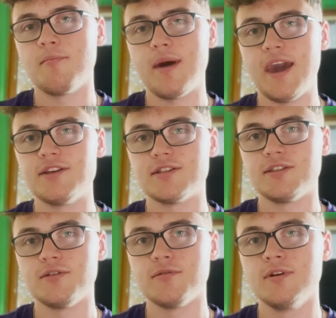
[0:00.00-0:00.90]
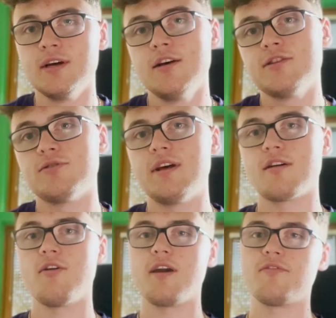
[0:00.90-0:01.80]
page as you. So they're
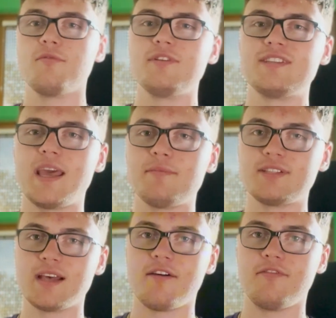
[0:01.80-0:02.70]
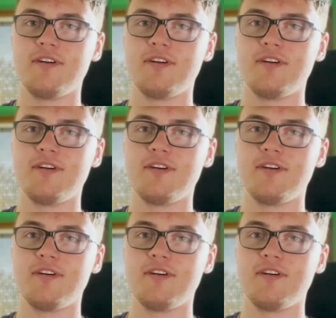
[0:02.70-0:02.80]
going through the same stuff.